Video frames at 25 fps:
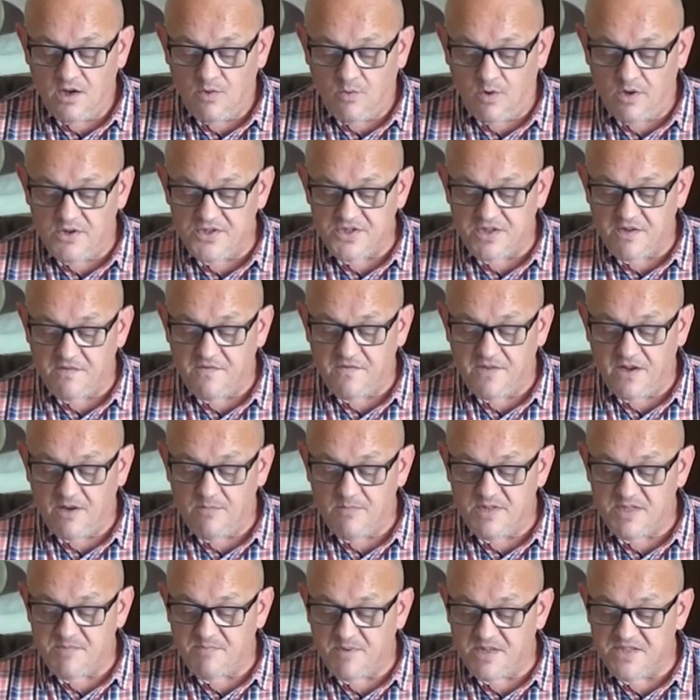Whilst the
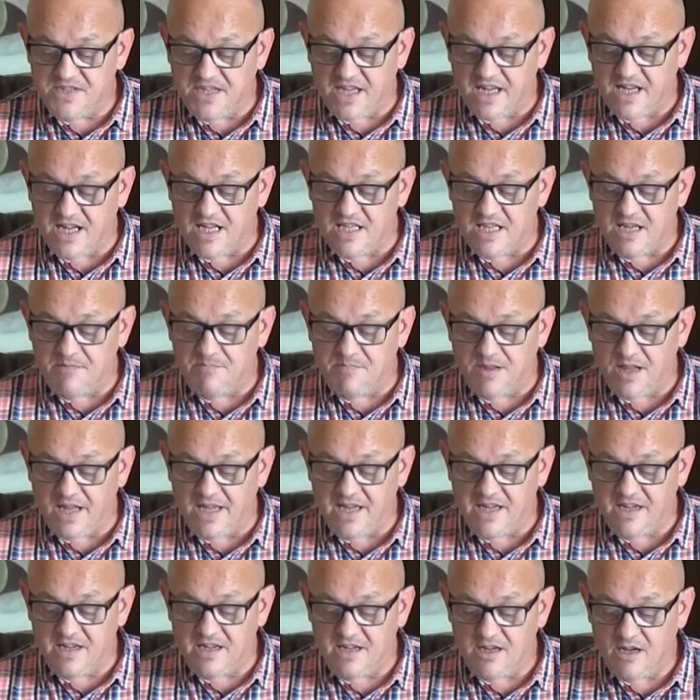film is particularly
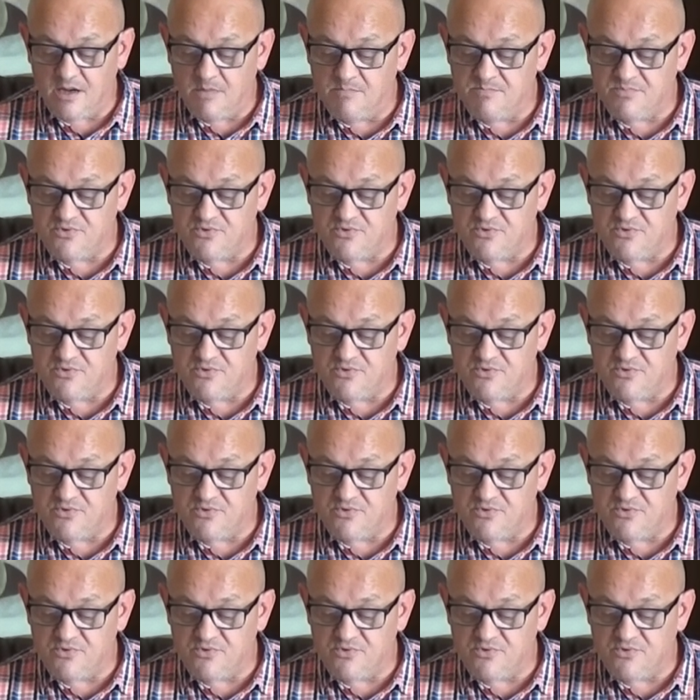bleak,